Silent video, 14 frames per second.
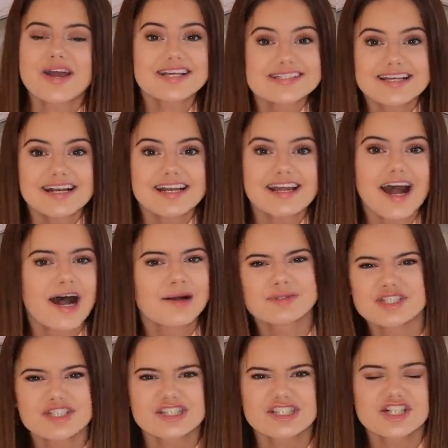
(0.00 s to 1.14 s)
basically, I'm
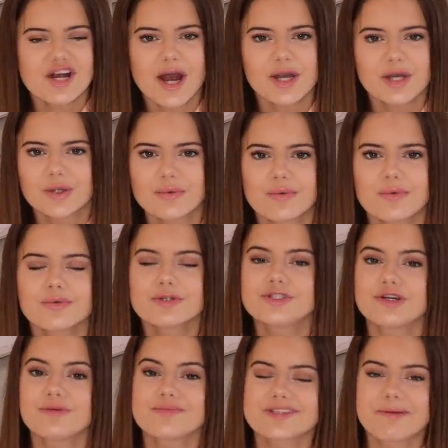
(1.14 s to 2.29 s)
just going to try and do all the
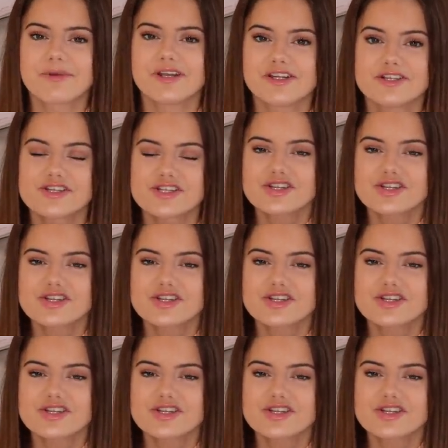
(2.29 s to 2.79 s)
jumps. I'm going to do